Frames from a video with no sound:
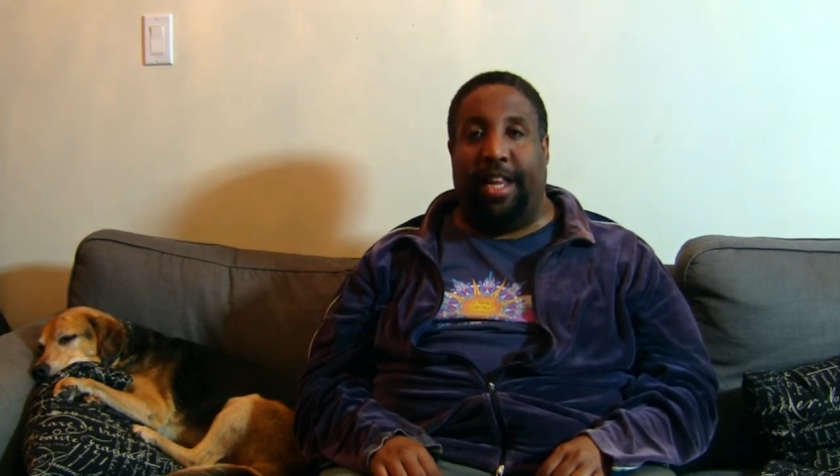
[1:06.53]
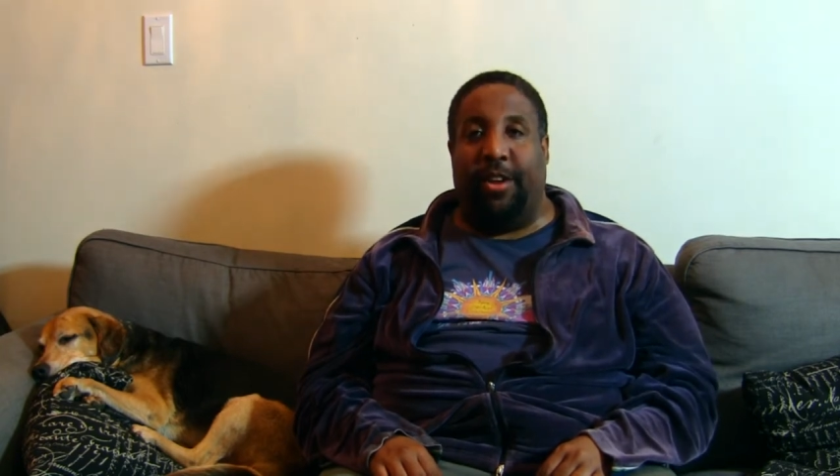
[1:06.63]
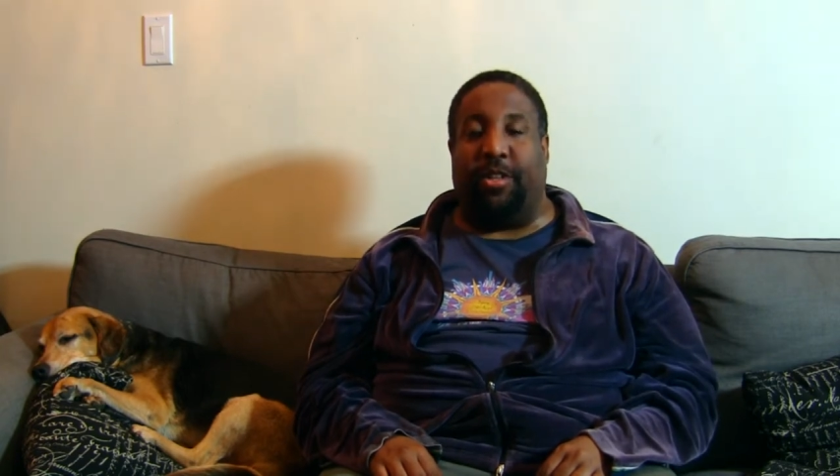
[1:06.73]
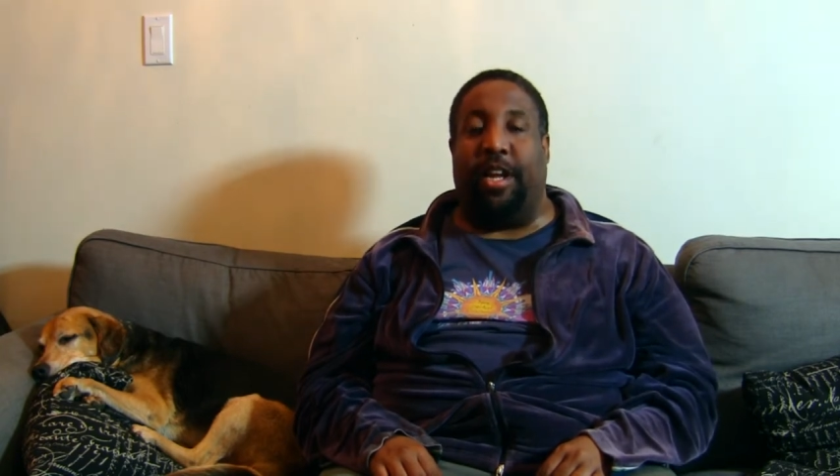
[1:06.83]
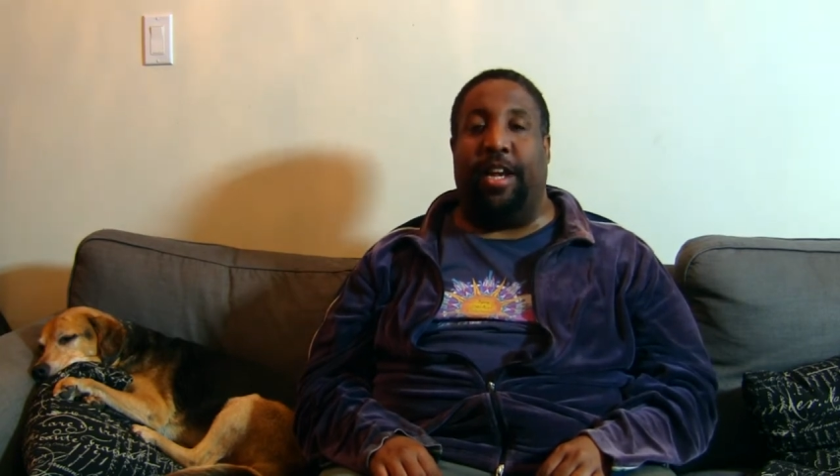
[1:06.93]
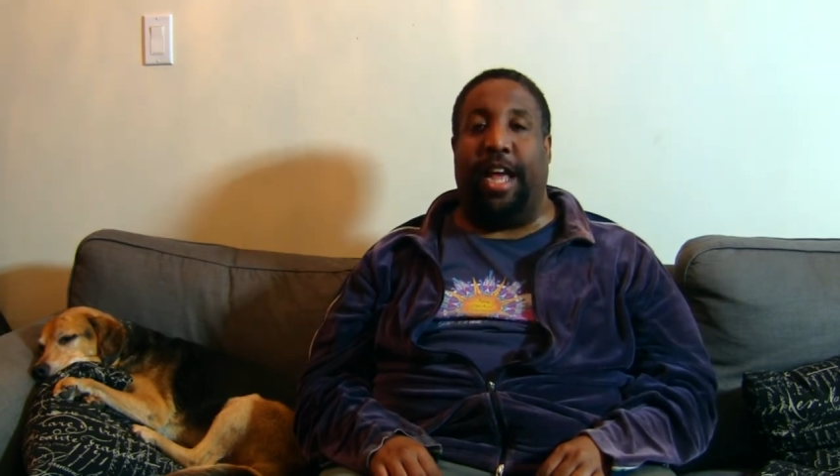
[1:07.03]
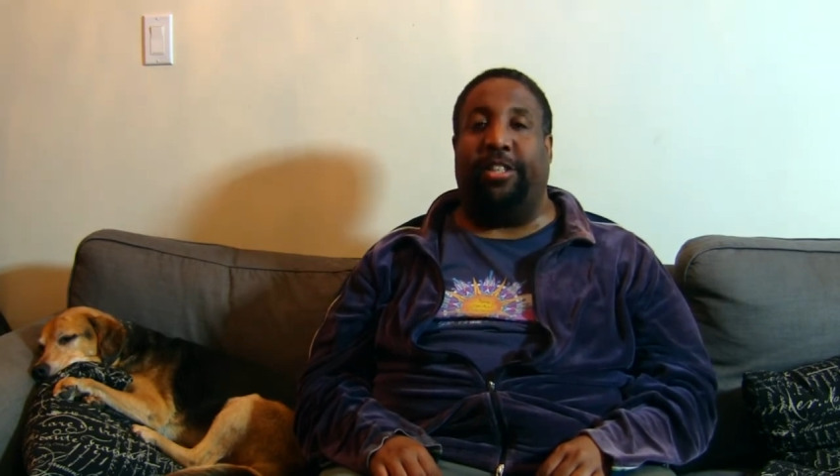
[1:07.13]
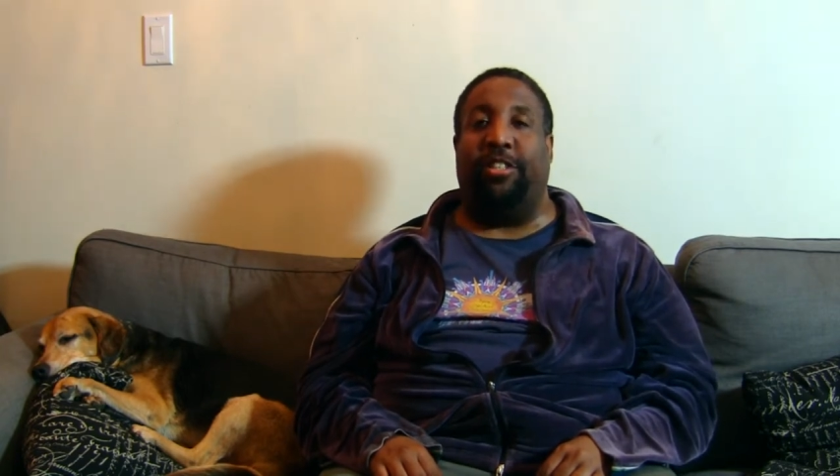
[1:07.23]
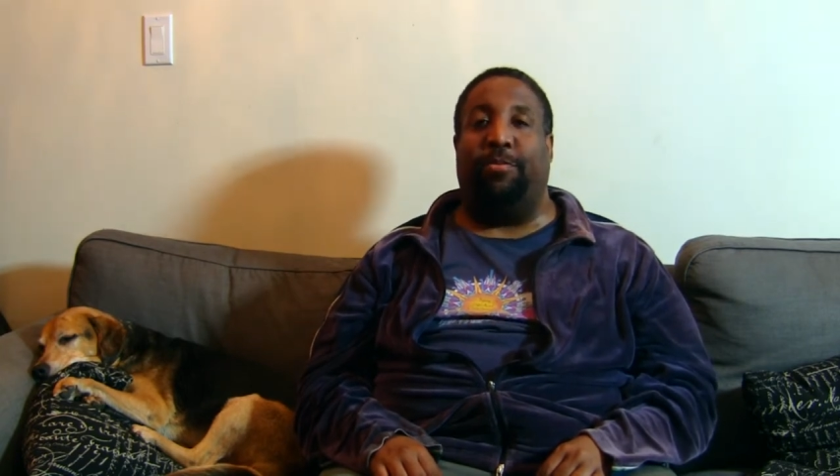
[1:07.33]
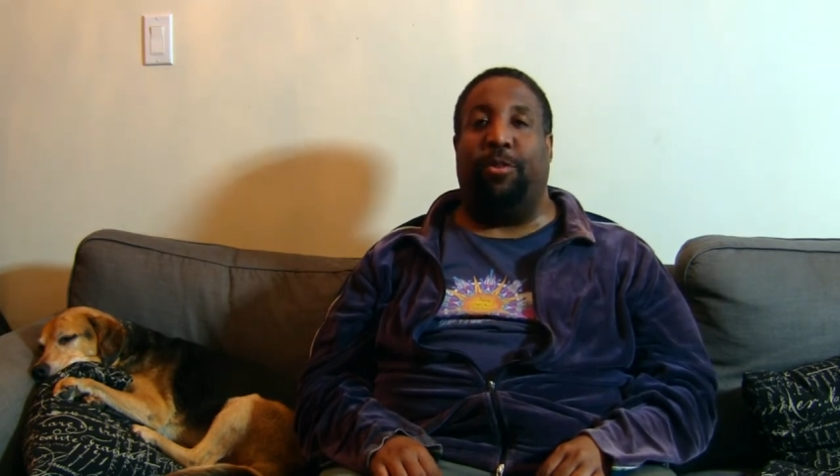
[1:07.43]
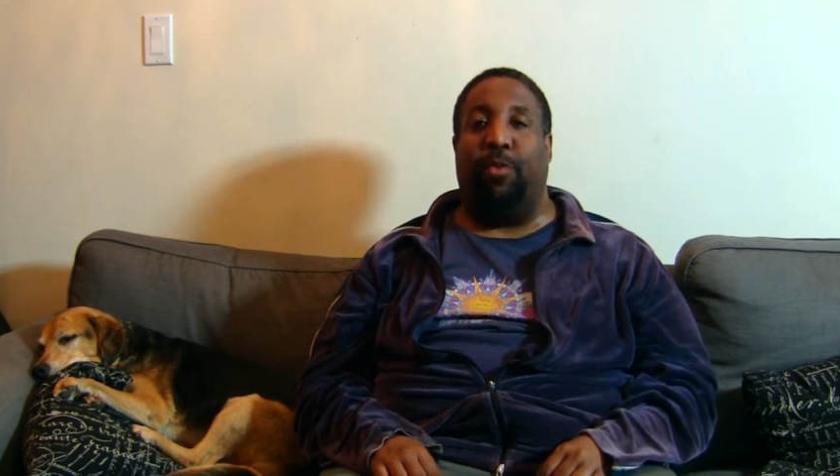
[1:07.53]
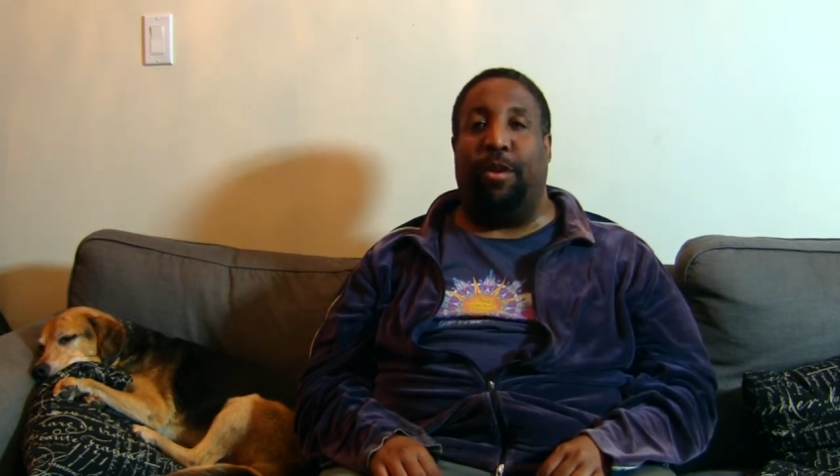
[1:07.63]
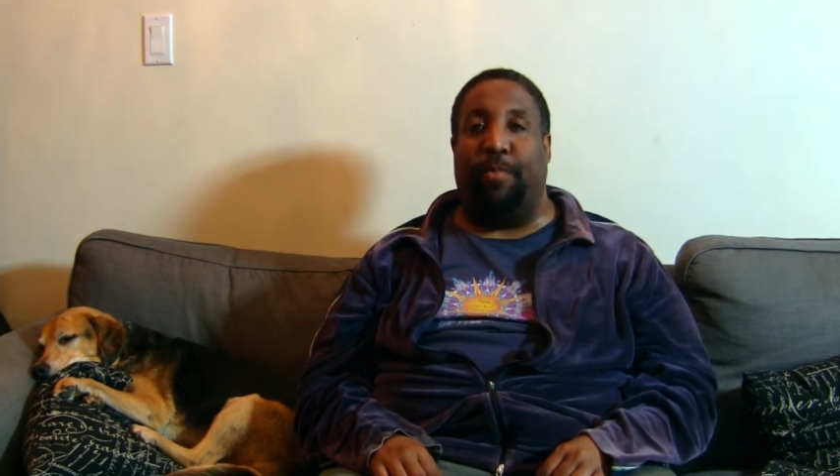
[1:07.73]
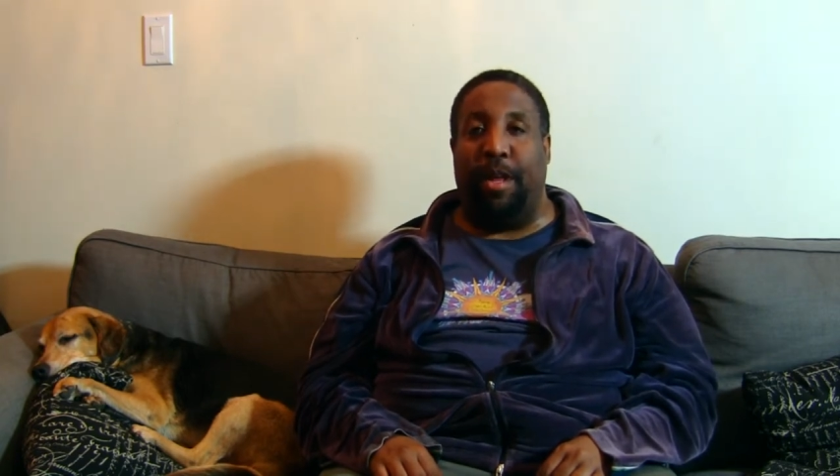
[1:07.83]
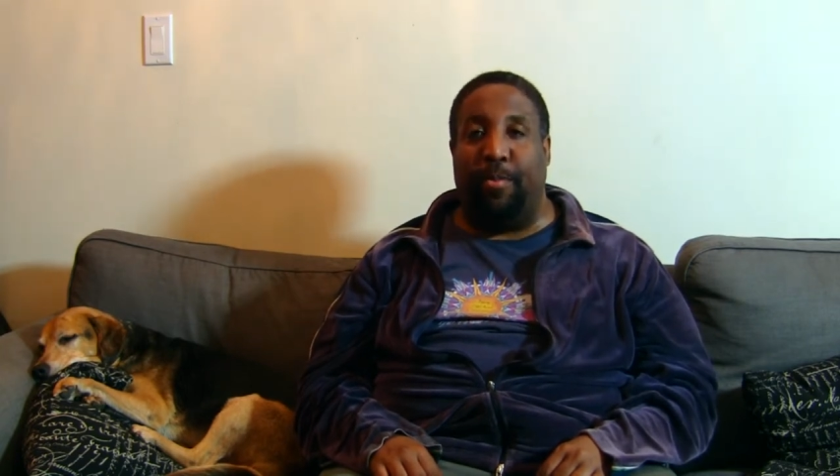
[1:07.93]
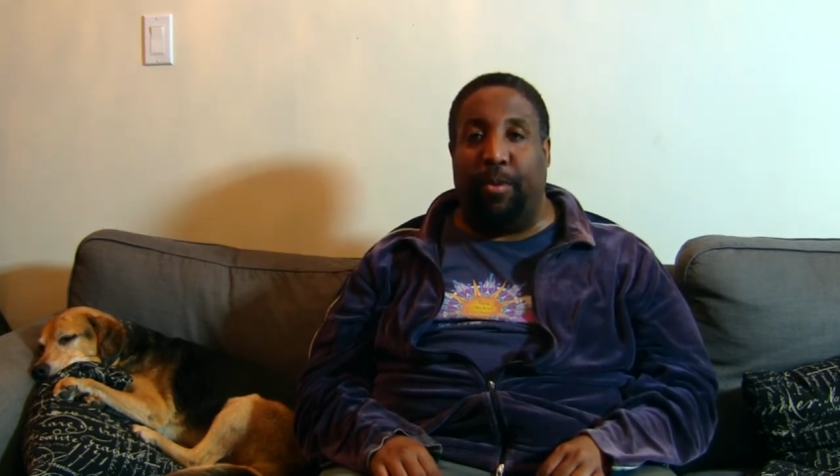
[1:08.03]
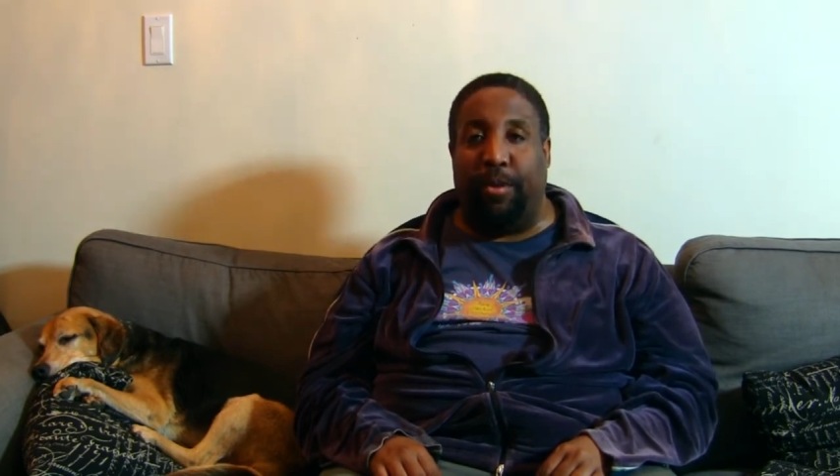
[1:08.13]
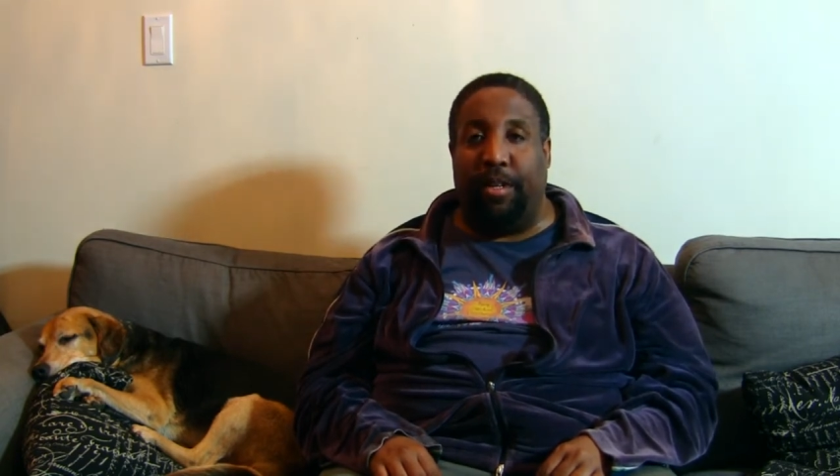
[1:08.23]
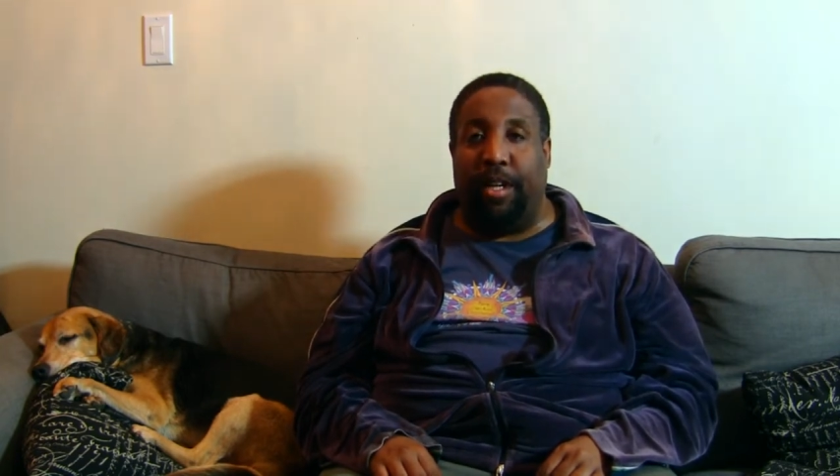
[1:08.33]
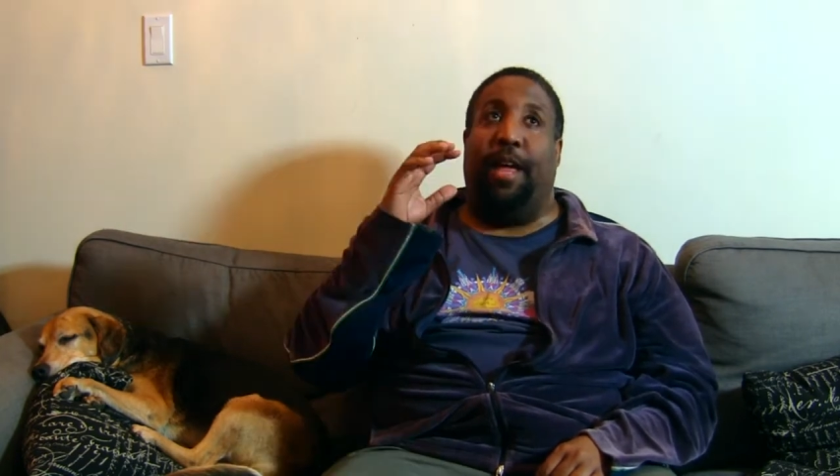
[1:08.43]
There's connections between
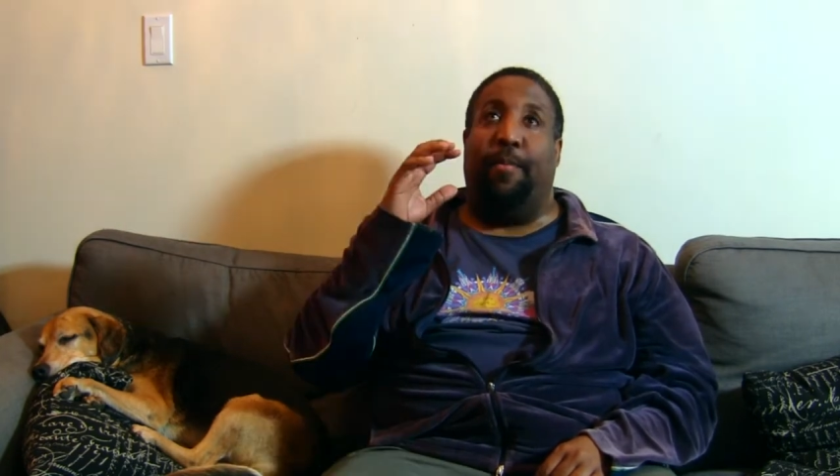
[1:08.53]
people,